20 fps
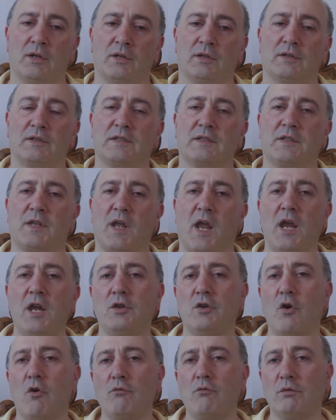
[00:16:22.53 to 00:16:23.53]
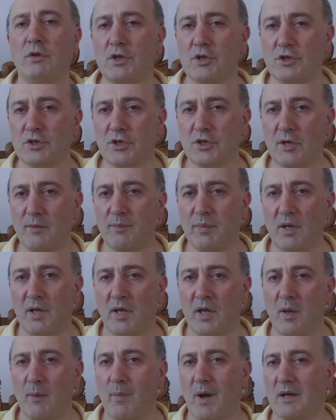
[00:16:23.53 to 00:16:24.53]
state ownership,
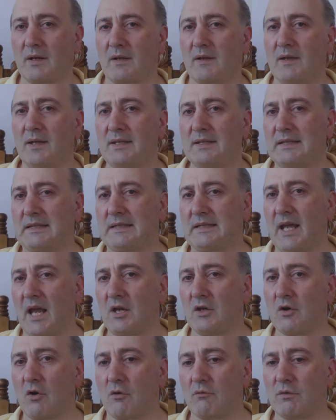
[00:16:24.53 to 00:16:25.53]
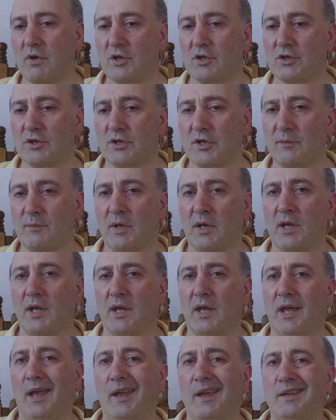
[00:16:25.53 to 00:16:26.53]
but this state ownership
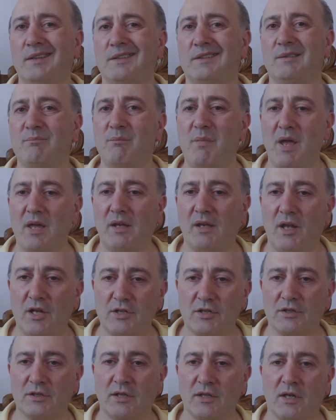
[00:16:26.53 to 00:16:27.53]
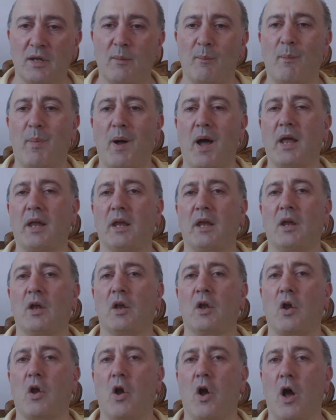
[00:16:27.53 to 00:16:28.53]
is managed by
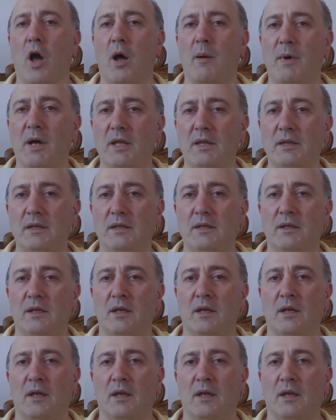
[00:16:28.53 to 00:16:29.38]
command